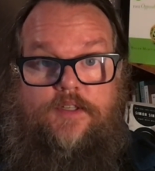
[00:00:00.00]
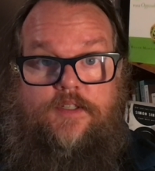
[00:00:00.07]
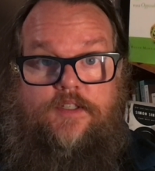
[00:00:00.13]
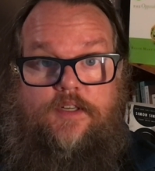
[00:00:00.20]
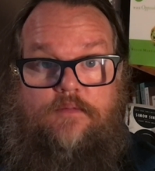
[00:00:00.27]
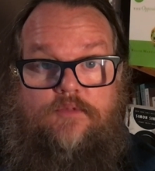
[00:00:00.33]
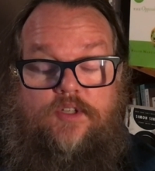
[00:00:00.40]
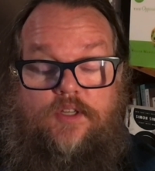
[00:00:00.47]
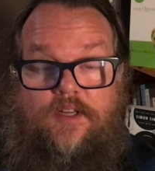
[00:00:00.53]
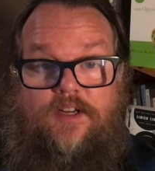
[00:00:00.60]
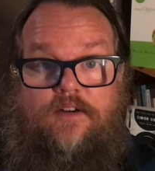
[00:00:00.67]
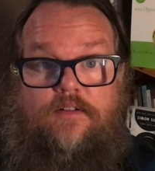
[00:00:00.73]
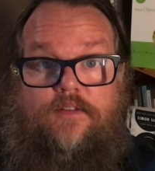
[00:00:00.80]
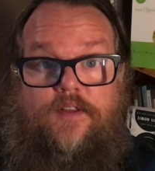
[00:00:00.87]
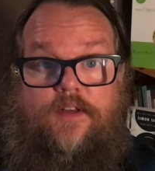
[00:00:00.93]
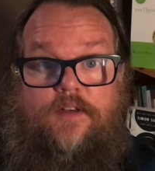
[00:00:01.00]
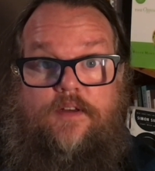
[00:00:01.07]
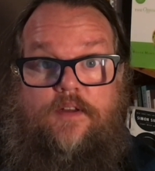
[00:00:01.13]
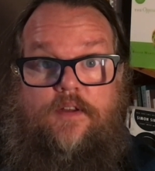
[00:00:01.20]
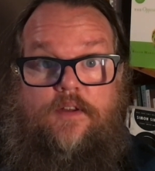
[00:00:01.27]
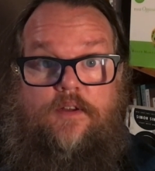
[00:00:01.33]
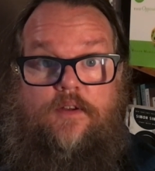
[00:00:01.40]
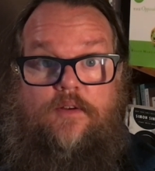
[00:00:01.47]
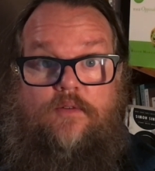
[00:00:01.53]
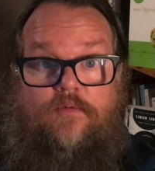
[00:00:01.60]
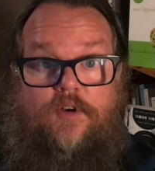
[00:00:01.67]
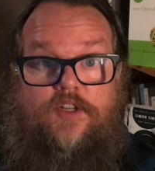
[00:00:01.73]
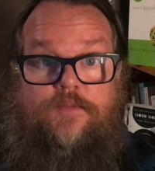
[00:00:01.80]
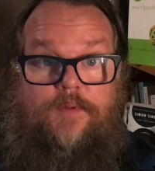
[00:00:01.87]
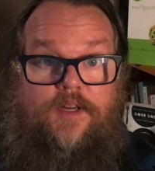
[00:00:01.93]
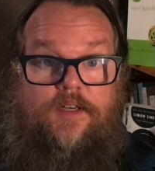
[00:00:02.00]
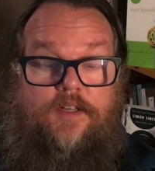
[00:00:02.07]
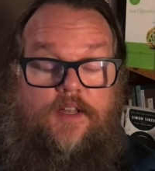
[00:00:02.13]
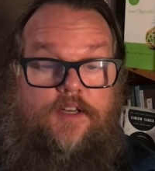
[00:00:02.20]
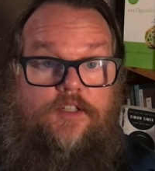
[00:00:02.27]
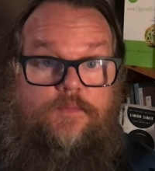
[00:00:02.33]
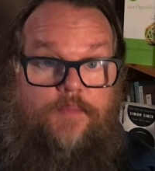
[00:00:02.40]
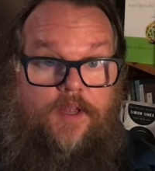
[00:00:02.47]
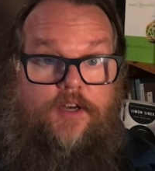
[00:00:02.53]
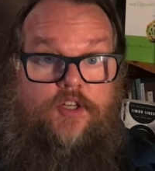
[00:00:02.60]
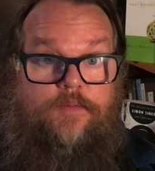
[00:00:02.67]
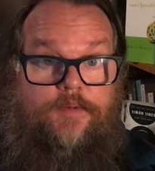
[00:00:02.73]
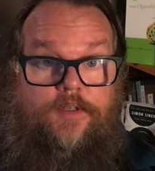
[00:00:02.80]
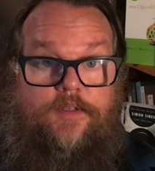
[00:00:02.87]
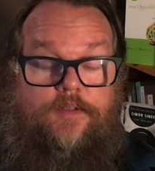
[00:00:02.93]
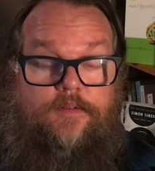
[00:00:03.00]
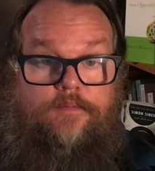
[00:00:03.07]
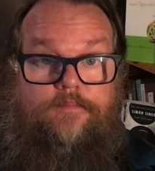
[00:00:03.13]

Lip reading: it seems clear that what is being done is punishment.